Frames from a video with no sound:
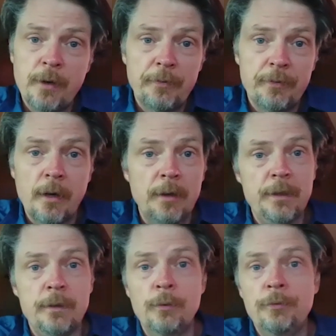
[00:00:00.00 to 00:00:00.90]
restaurant
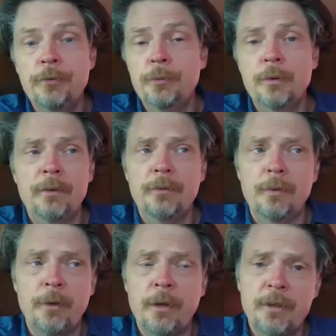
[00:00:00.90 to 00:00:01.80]
he goes to, and
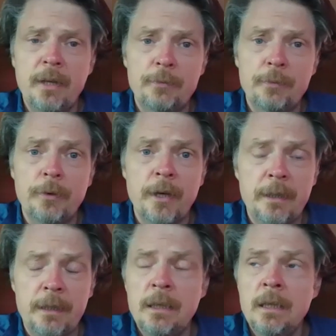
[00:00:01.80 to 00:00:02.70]
sometimes casual dining.